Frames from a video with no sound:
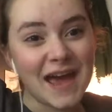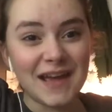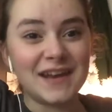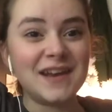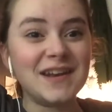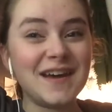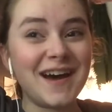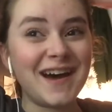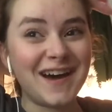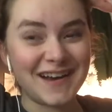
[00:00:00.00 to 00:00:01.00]
and
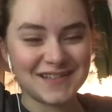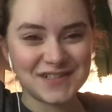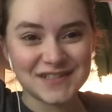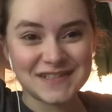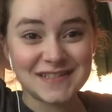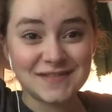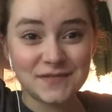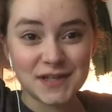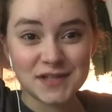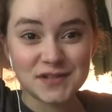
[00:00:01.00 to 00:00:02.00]
I just
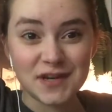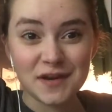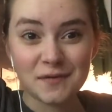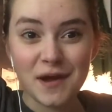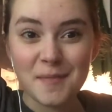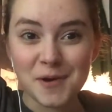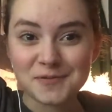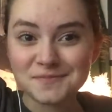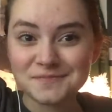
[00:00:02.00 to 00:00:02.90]
finished NaNoWriMo.